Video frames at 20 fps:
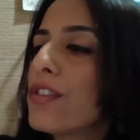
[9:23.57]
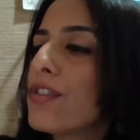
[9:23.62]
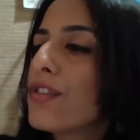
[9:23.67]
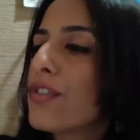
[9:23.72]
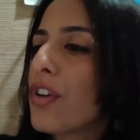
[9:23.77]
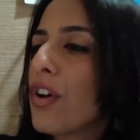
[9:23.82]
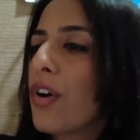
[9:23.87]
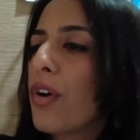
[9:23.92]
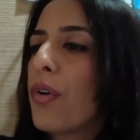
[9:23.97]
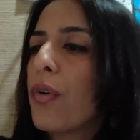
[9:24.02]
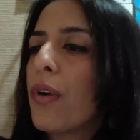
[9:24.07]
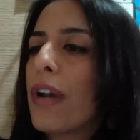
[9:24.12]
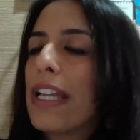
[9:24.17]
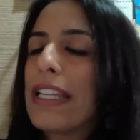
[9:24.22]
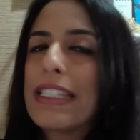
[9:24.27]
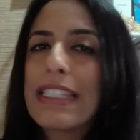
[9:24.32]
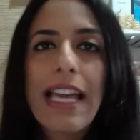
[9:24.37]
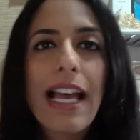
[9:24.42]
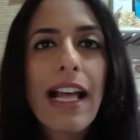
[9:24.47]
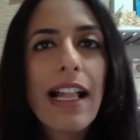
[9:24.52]
So
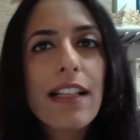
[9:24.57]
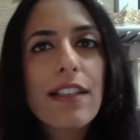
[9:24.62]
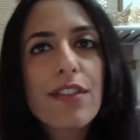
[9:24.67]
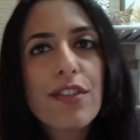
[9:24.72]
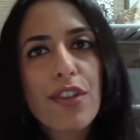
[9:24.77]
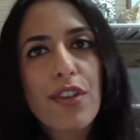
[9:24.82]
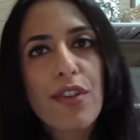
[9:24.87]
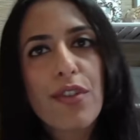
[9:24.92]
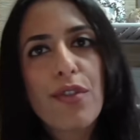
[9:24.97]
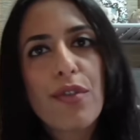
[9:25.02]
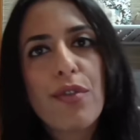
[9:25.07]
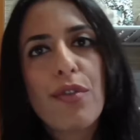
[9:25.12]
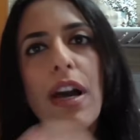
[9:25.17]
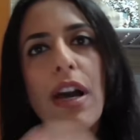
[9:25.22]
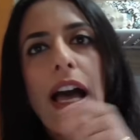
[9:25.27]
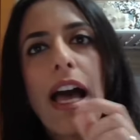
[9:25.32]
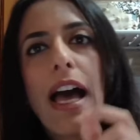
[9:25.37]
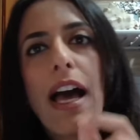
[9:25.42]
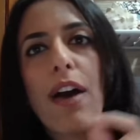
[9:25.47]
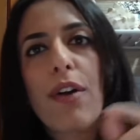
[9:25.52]
it tells you
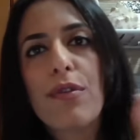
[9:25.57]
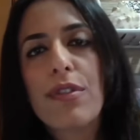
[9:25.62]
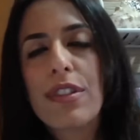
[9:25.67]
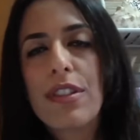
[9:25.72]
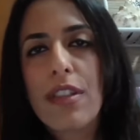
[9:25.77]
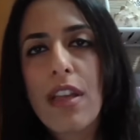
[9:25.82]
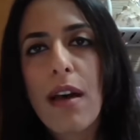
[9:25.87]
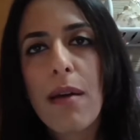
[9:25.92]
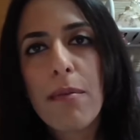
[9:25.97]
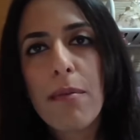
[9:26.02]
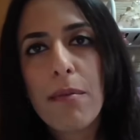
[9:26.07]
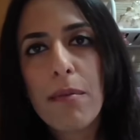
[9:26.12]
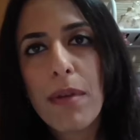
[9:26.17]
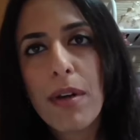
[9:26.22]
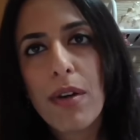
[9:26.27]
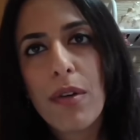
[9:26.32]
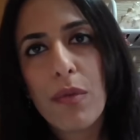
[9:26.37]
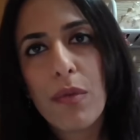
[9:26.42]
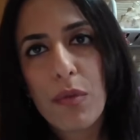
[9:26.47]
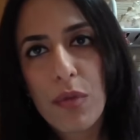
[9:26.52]
how some
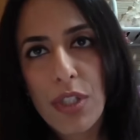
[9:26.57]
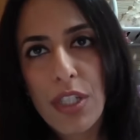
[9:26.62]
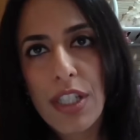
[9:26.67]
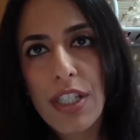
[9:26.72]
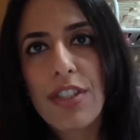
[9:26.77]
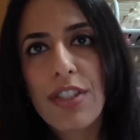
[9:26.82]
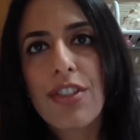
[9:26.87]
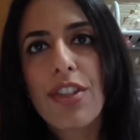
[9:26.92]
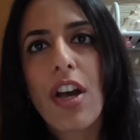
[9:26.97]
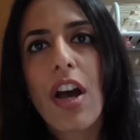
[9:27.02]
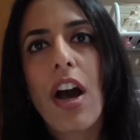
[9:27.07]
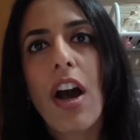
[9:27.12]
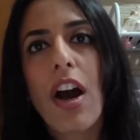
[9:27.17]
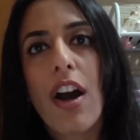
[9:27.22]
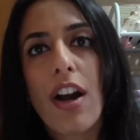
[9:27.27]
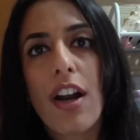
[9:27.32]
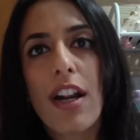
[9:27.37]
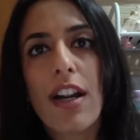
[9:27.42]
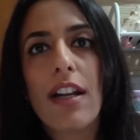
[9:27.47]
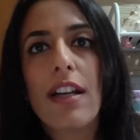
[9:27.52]
words
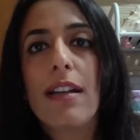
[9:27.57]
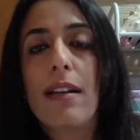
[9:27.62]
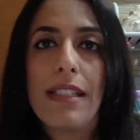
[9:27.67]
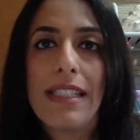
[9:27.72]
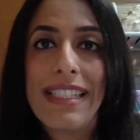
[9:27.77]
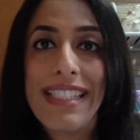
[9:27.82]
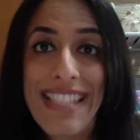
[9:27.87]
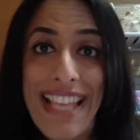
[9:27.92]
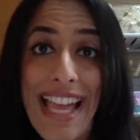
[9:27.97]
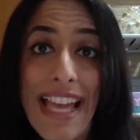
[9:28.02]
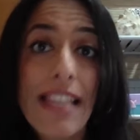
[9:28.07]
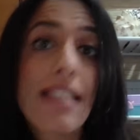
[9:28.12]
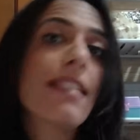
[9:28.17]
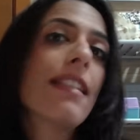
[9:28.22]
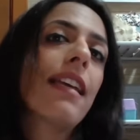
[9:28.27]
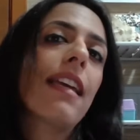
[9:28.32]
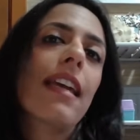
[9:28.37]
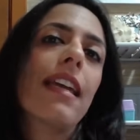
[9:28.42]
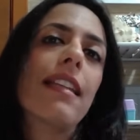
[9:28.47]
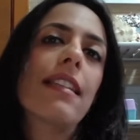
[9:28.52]
are said
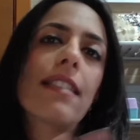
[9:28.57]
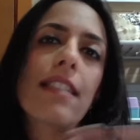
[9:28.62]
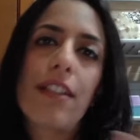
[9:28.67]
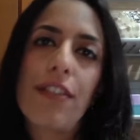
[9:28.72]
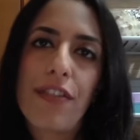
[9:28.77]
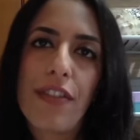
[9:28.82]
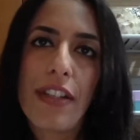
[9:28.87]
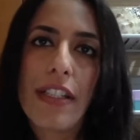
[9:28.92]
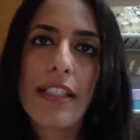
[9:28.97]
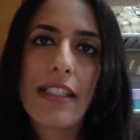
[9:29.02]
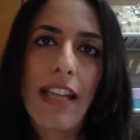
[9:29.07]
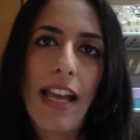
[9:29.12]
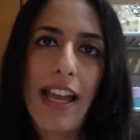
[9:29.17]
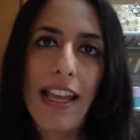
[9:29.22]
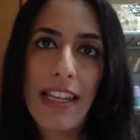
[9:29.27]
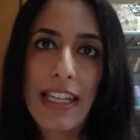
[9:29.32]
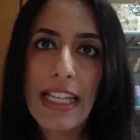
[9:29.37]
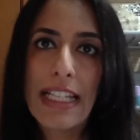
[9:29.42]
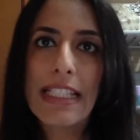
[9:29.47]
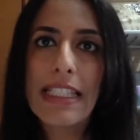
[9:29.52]
in different
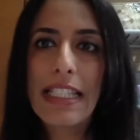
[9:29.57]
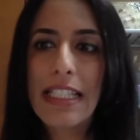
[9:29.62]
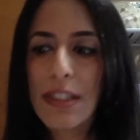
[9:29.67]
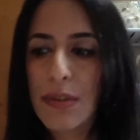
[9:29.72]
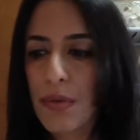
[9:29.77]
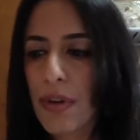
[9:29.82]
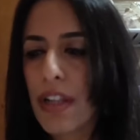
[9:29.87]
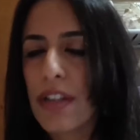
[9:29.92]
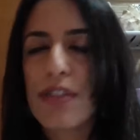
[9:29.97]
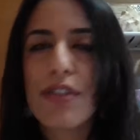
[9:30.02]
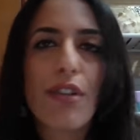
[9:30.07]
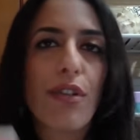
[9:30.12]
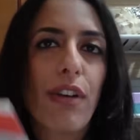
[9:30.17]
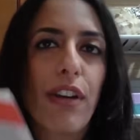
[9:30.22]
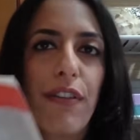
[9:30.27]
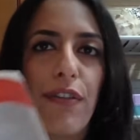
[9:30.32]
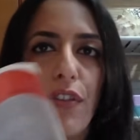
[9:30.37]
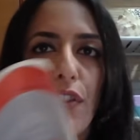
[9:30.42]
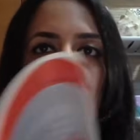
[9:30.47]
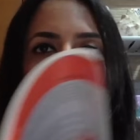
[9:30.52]
dialects as well. So
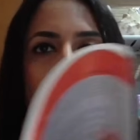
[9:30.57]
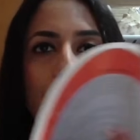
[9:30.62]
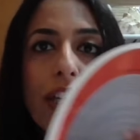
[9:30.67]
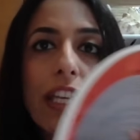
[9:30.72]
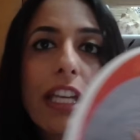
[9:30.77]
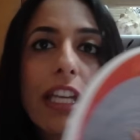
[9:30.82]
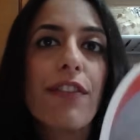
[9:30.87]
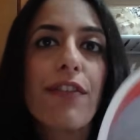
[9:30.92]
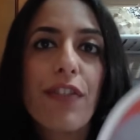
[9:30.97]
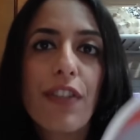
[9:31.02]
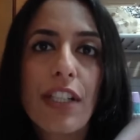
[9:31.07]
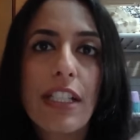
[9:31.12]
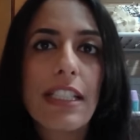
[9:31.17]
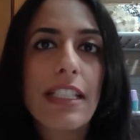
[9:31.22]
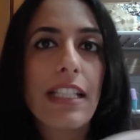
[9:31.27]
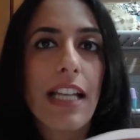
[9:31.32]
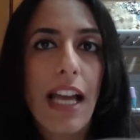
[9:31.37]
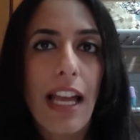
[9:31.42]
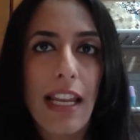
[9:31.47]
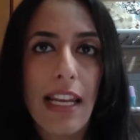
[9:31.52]
if you're looking for a
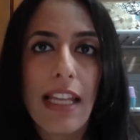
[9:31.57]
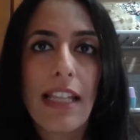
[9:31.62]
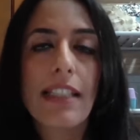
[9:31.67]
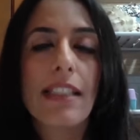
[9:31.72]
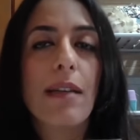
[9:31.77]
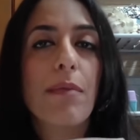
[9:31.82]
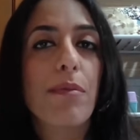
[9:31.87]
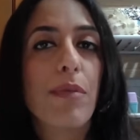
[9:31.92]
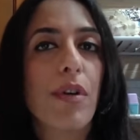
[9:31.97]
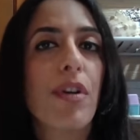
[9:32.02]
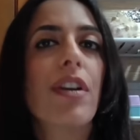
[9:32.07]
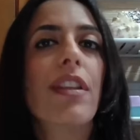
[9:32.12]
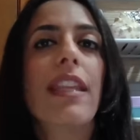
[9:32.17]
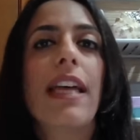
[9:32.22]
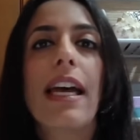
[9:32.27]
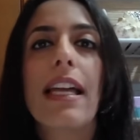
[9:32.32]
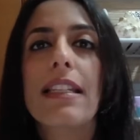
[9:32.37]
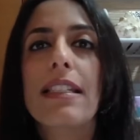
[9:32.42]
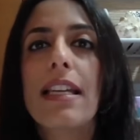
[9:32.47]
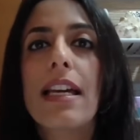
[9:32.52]
dialect, a book
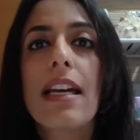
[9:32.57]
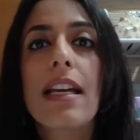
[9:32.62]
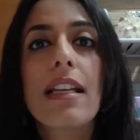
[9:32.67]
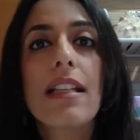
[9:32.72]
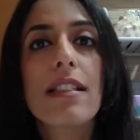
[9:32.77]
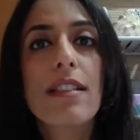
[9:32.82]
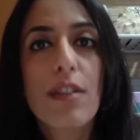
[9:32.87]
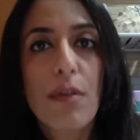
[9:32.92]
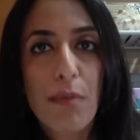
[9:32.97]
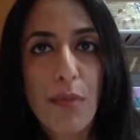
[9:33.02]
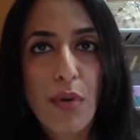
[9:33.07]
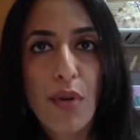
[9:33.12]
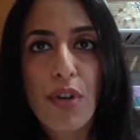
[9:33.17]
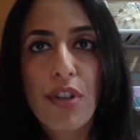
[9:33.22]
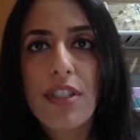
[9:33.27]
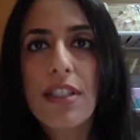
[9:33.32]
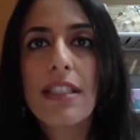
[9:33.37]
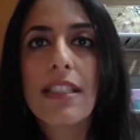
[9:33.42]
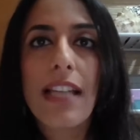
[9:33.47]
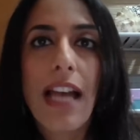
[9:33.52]
that
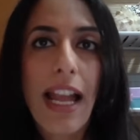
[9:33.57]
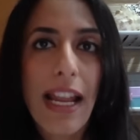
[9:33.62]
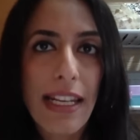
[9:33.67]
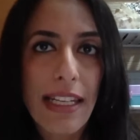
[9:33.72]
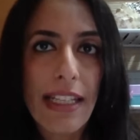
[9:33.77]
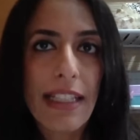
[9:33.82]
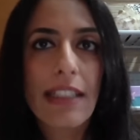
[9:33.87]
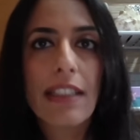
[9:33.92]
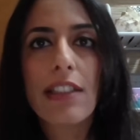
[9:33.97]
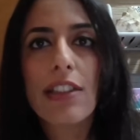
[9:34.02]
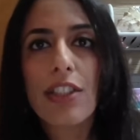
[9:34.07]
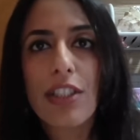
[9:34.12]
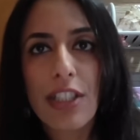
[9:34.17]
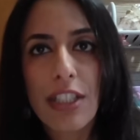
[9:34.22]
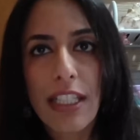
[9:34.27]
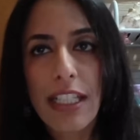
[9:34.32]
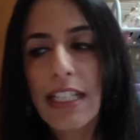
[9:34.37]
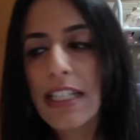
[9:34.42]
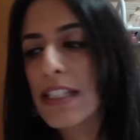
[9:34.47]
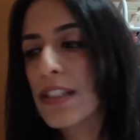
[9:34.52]
supports dialect
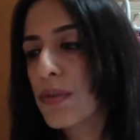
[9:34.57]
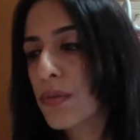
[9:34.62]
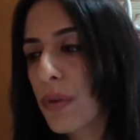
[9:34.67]
learning as